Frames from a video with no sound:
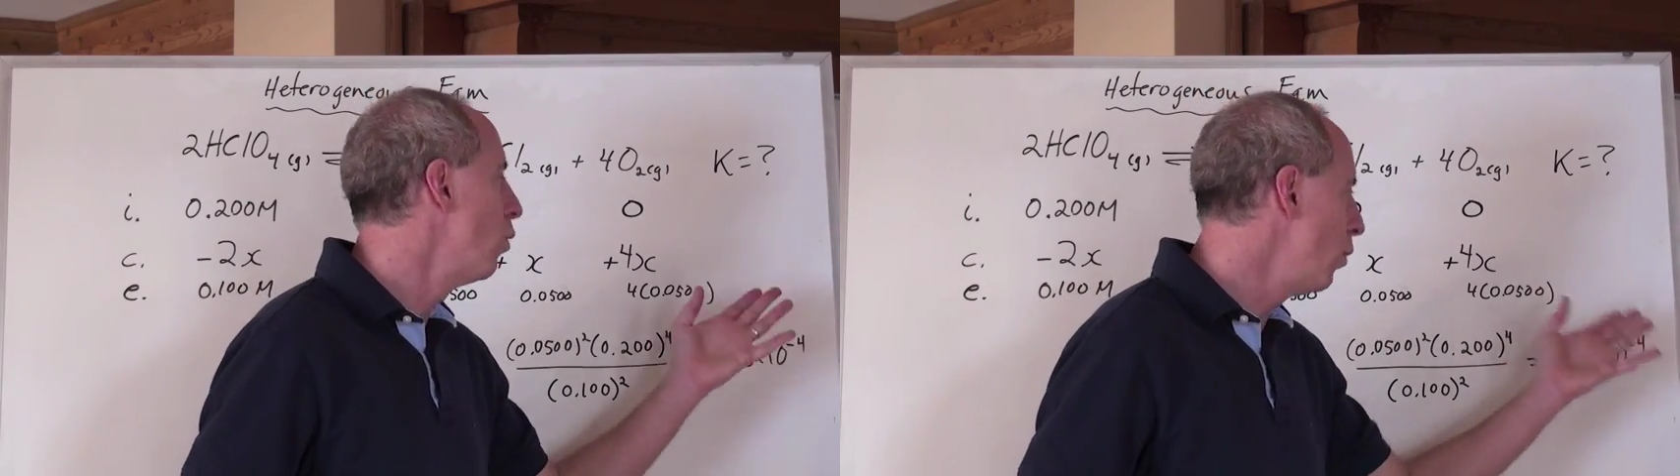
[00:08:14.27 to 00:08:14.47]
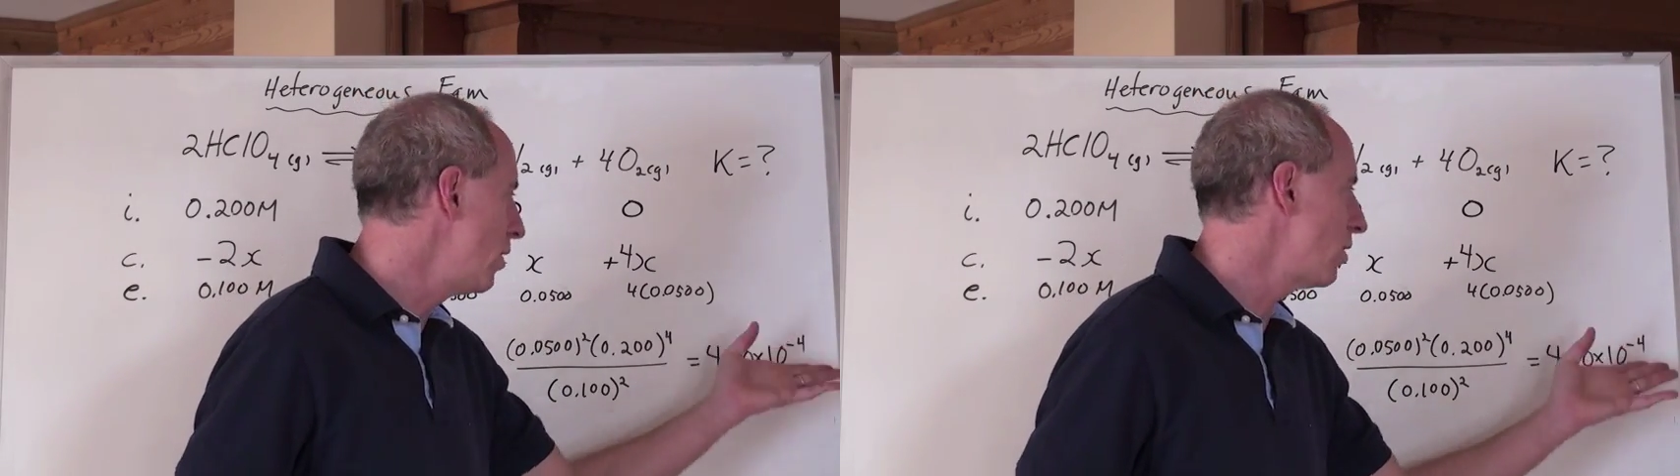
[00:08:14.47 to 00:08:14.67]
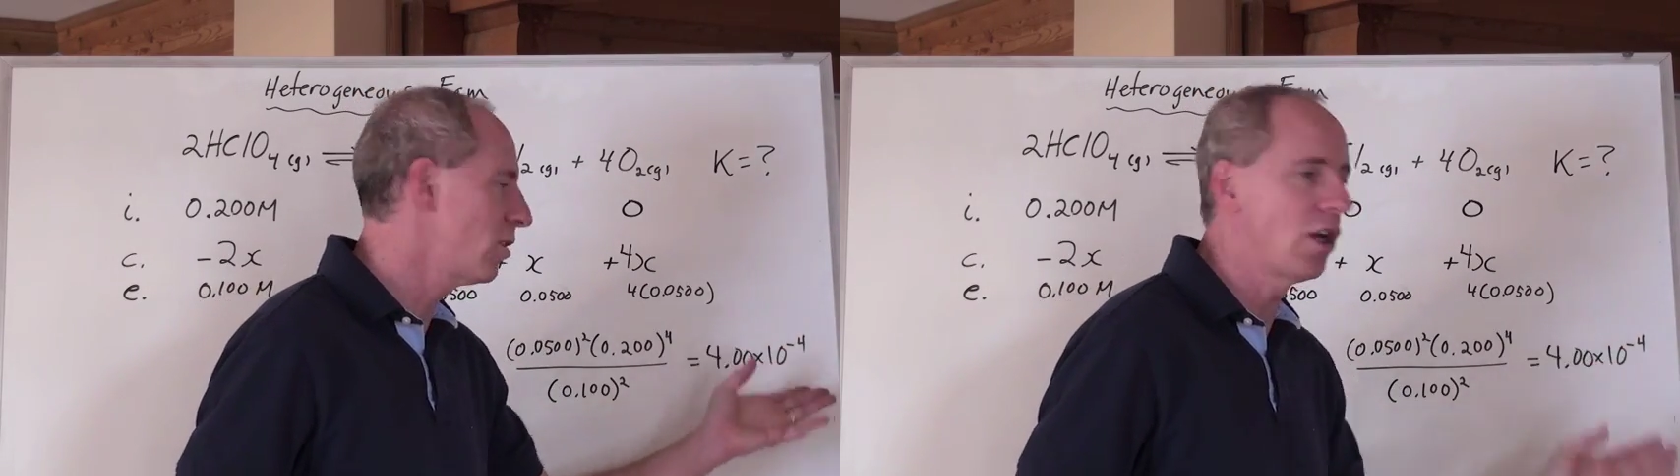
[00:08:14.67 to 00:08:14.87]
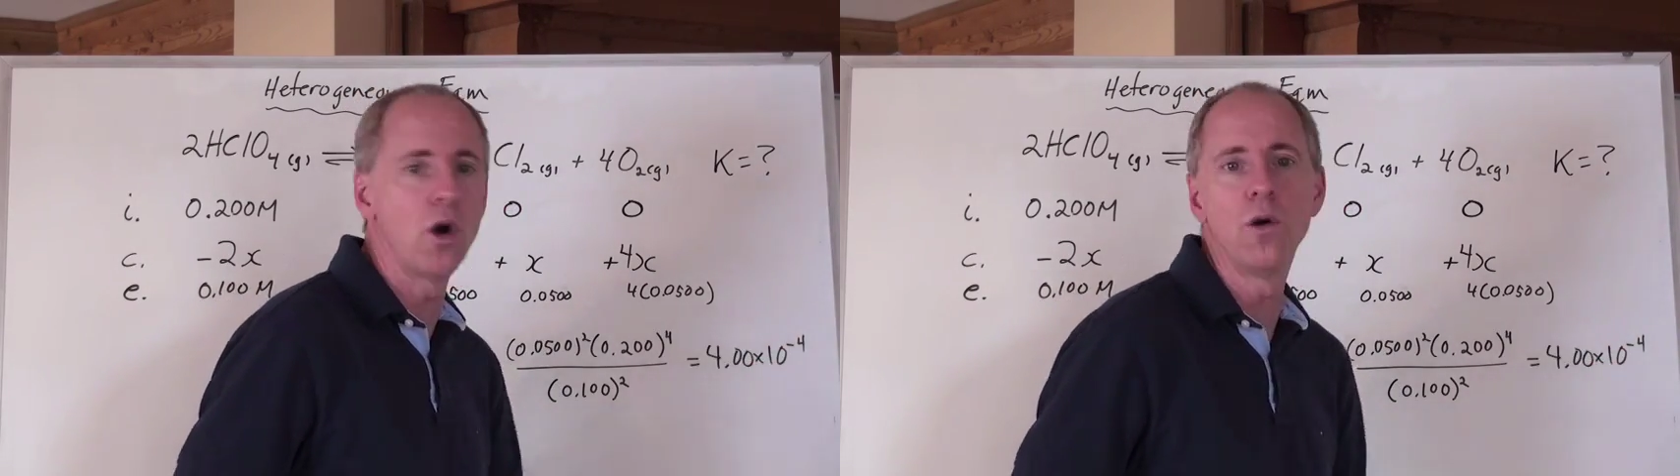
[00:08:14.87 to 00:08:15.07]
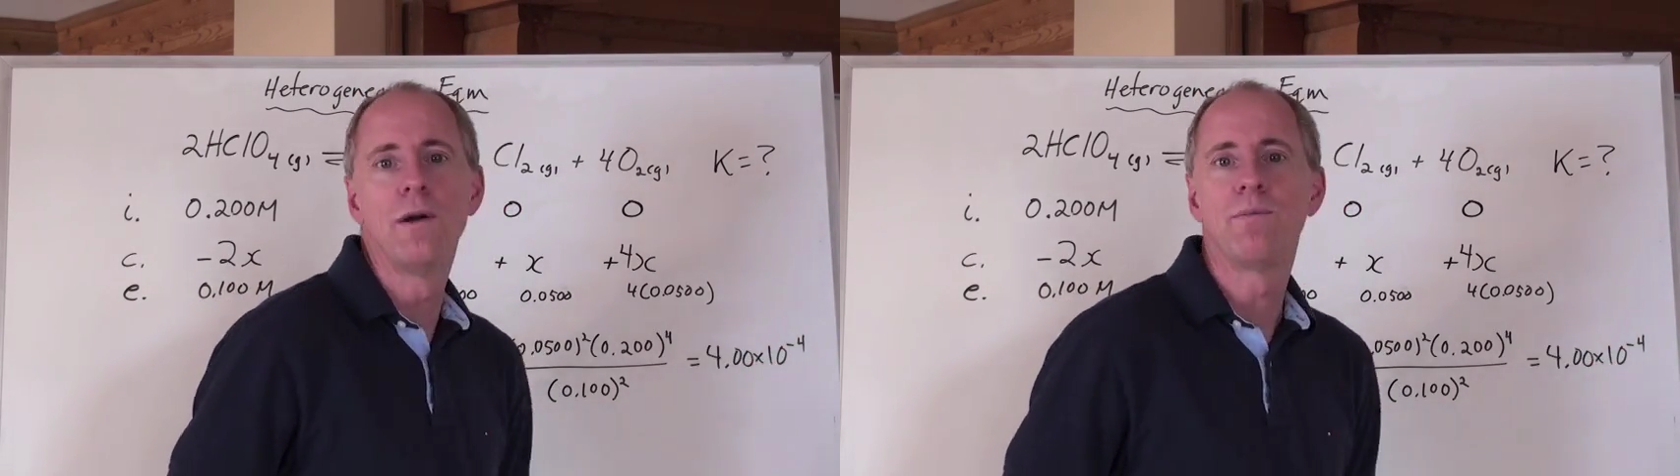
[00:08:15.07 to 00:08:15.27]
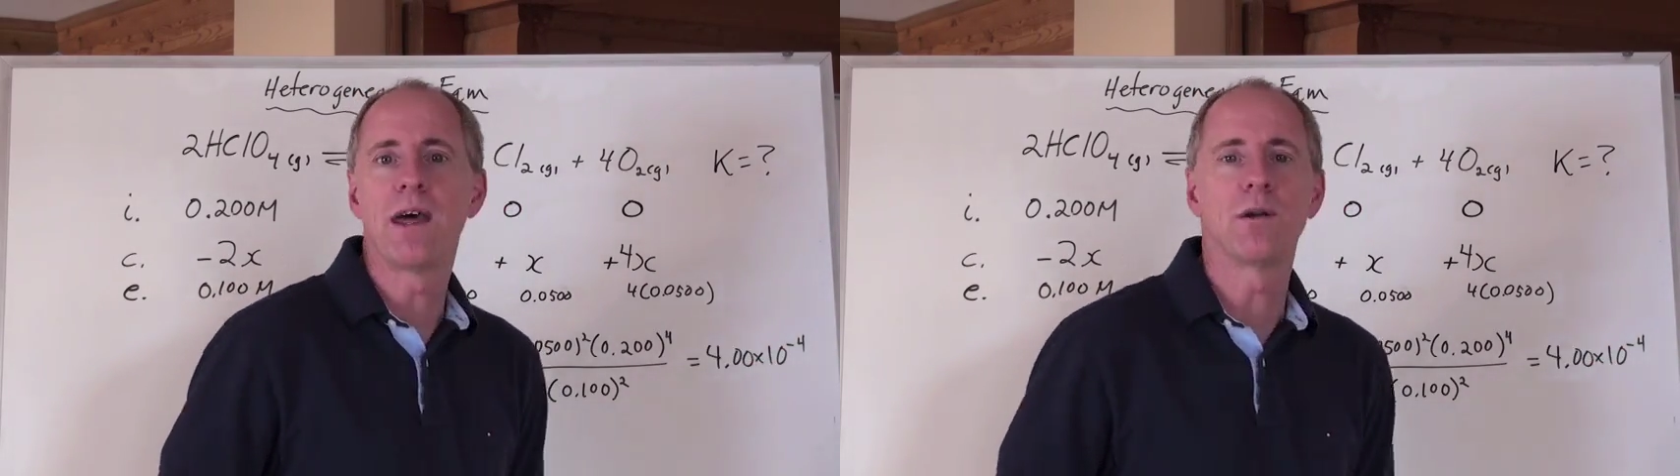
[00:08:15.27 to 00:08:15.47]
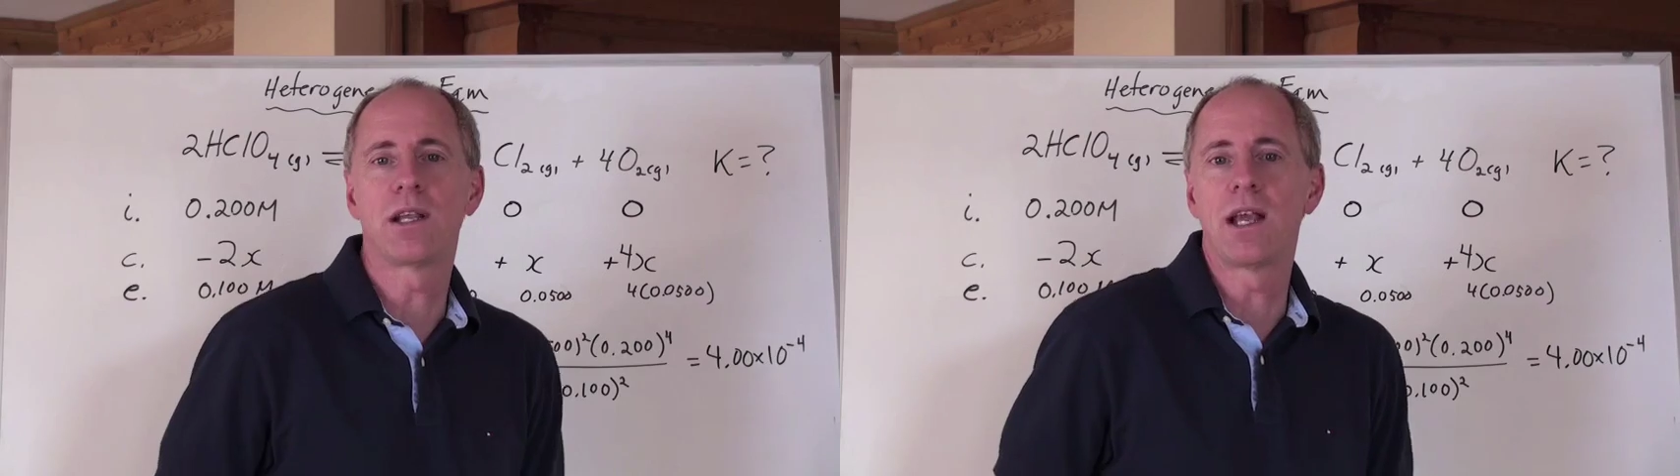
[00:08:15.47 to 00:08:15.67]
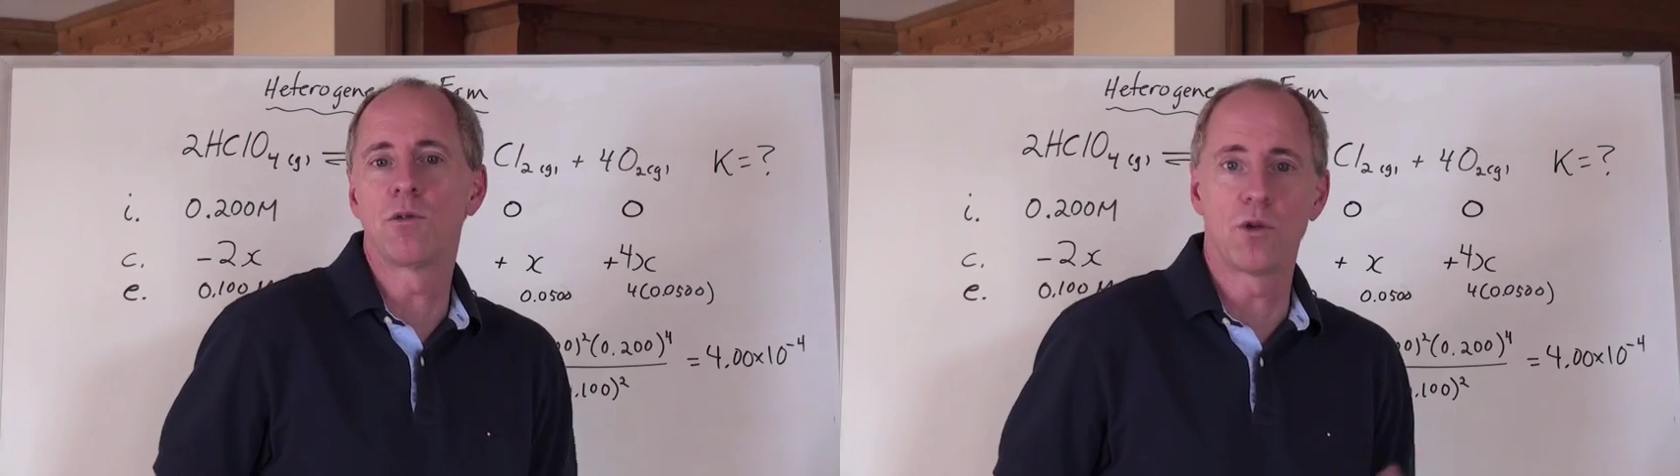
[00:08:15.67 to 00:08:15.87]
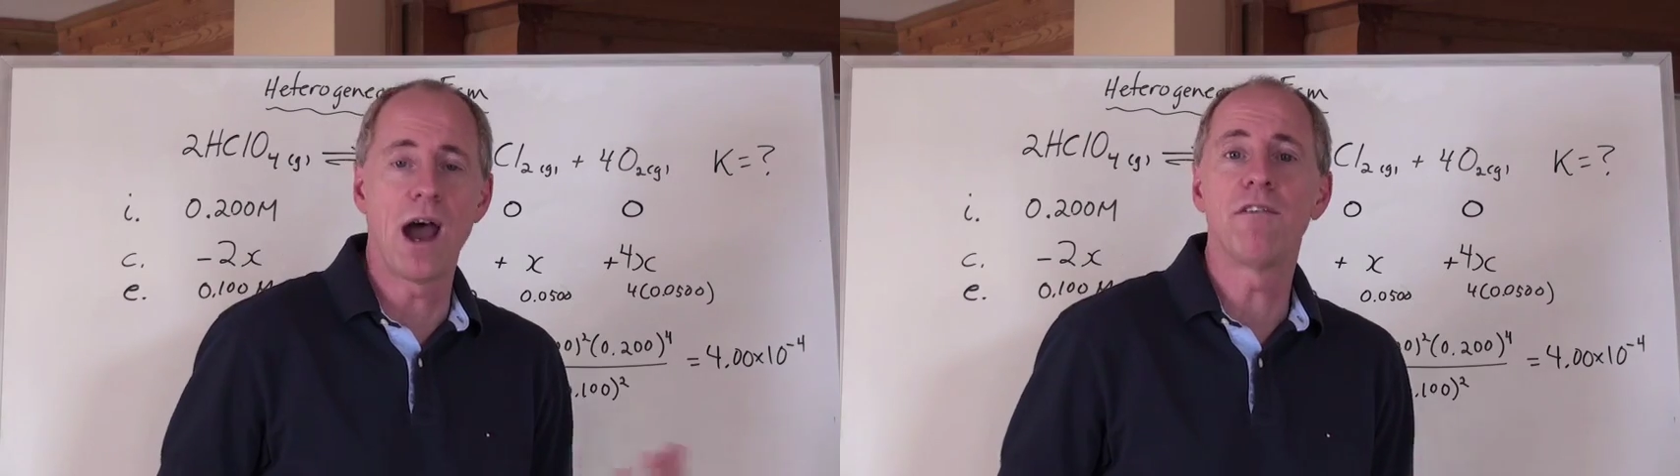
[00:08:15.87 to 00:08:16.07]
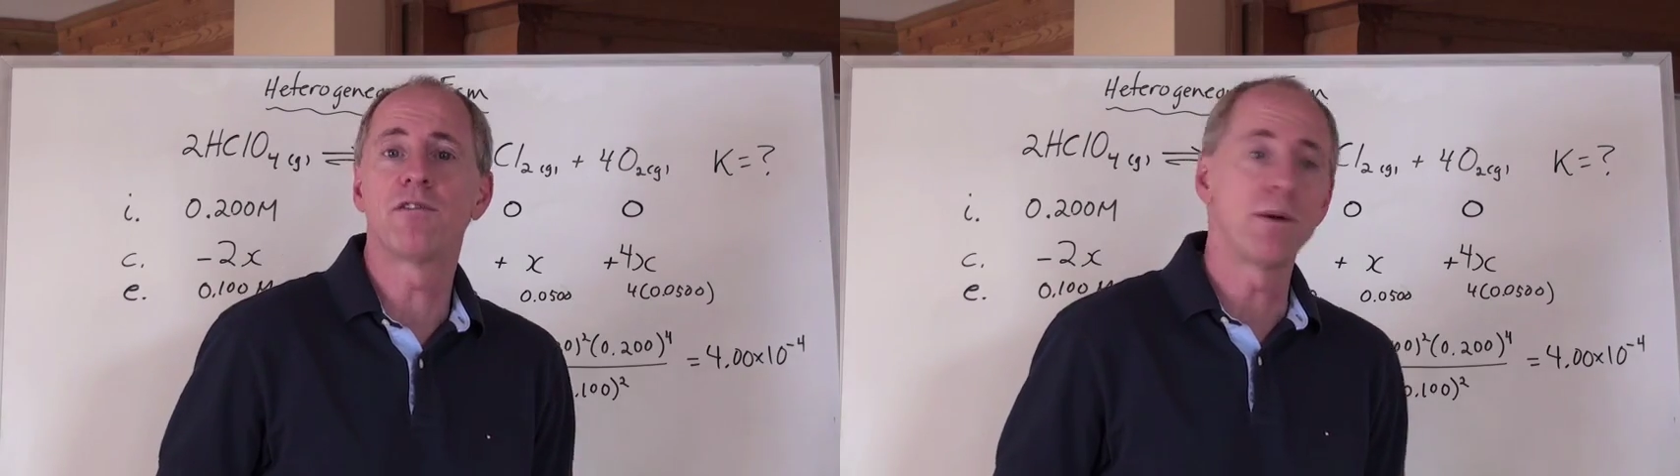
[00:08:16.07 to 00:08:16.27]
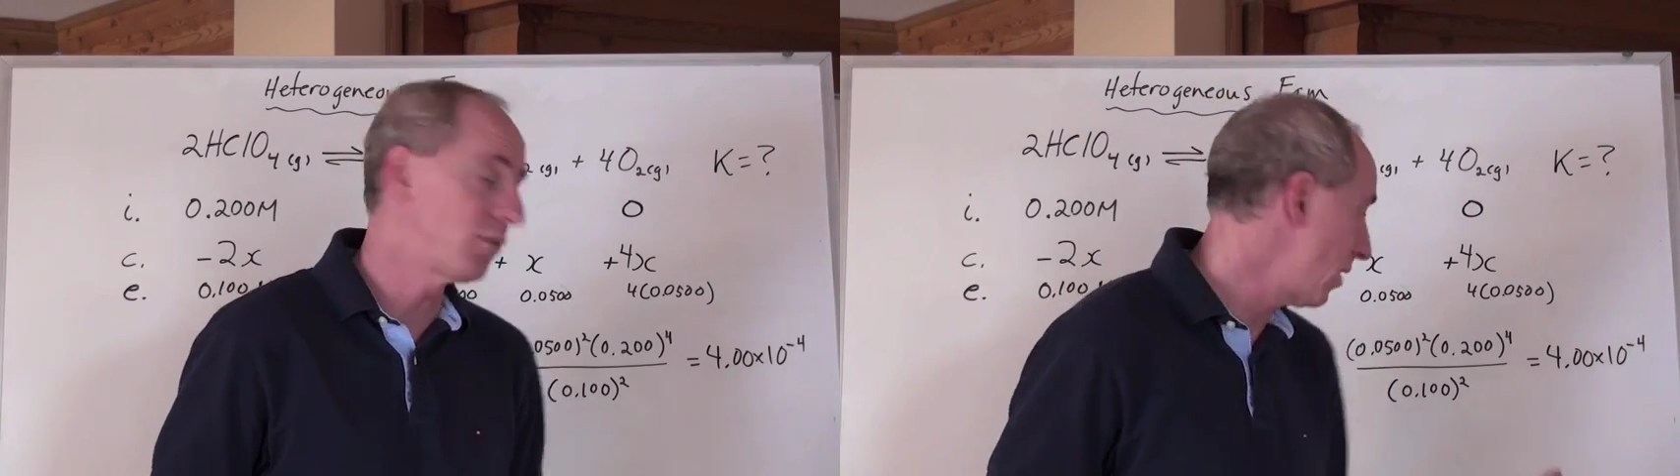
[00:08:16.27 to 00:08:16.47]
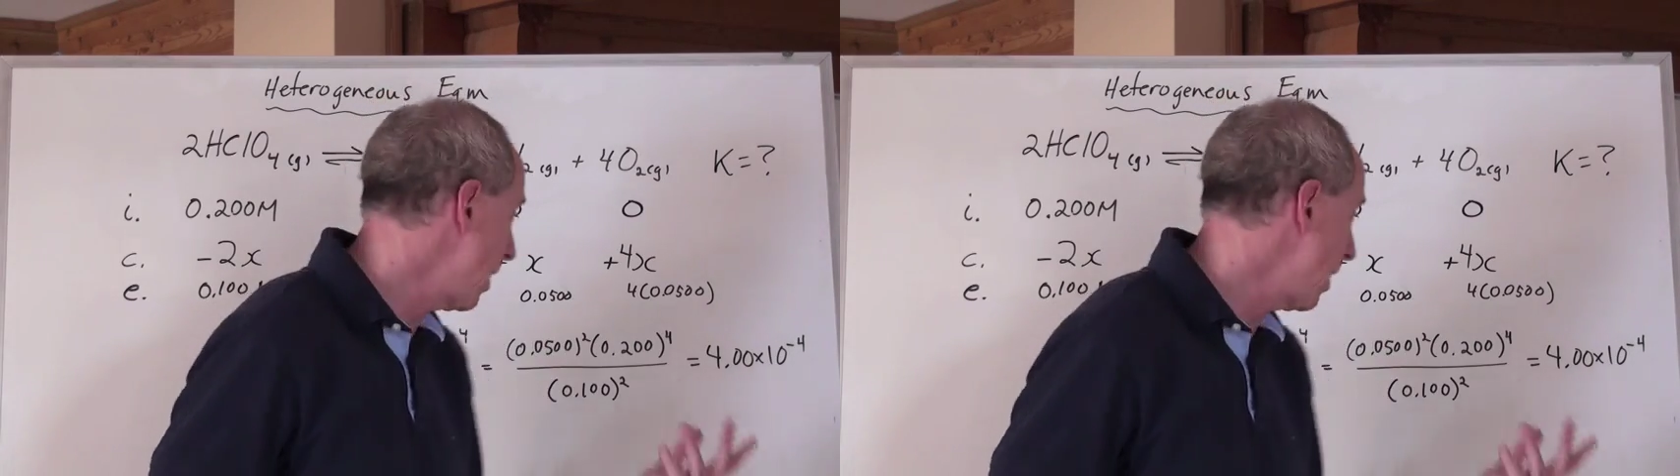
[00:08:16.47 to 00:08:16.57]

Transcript: we just know that it arrived from,